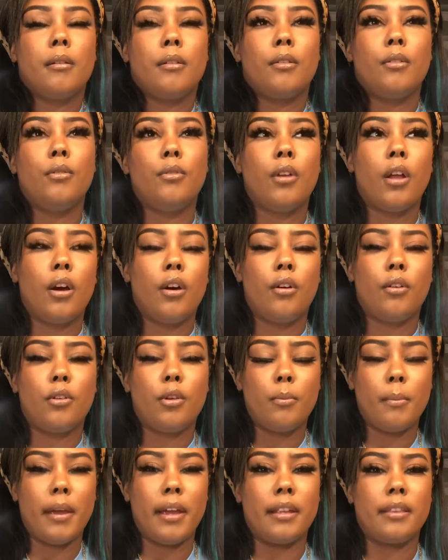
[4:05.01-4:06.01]
you know,
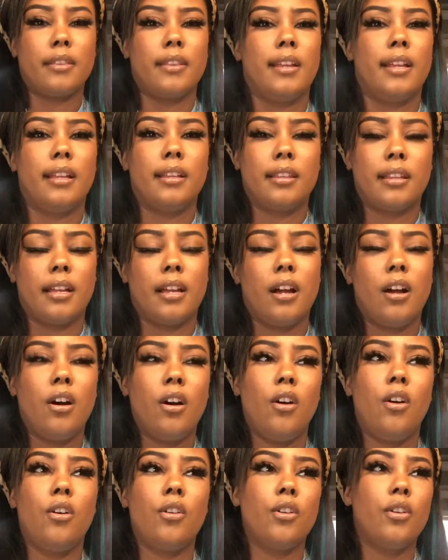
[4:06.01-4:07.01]
you may think that,
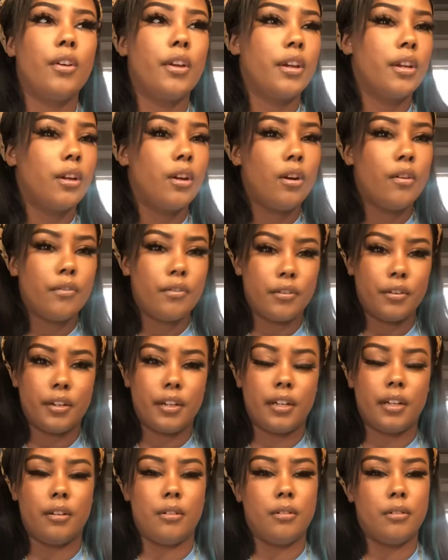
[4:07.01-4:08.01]
oh, you'll get over
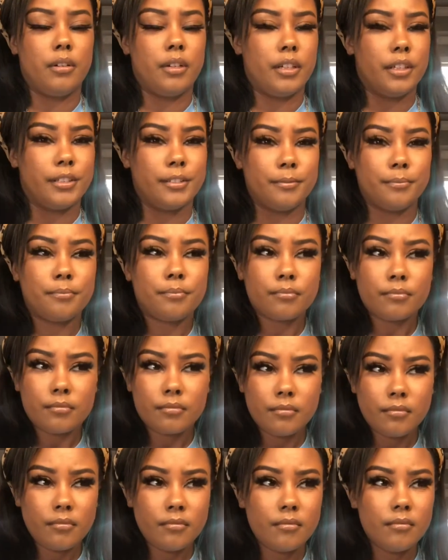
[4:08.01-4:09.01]
it, or,
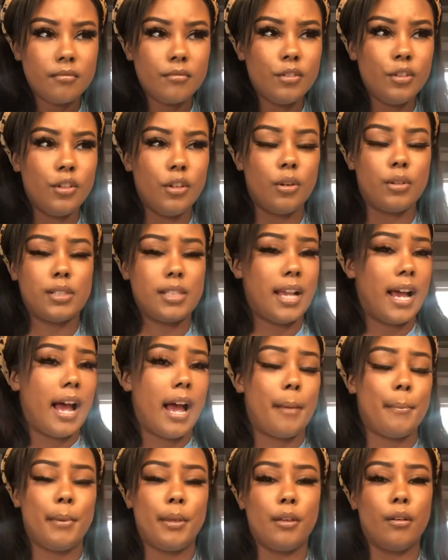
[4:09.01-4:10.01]
you know,
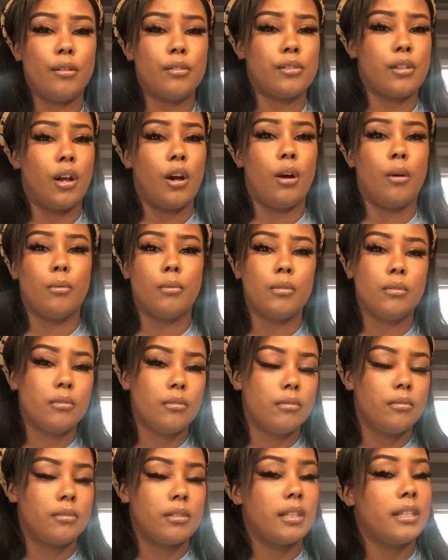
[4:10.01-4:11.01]
time heals all
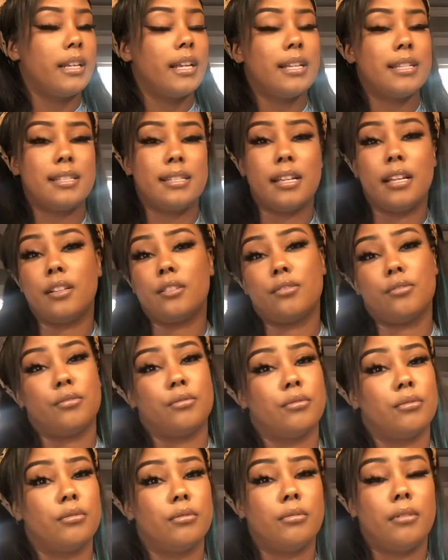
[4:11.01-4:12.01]
wounds, and that's not
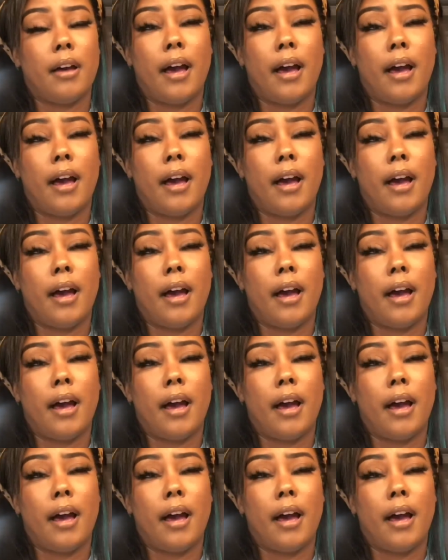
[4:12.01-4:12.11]
true.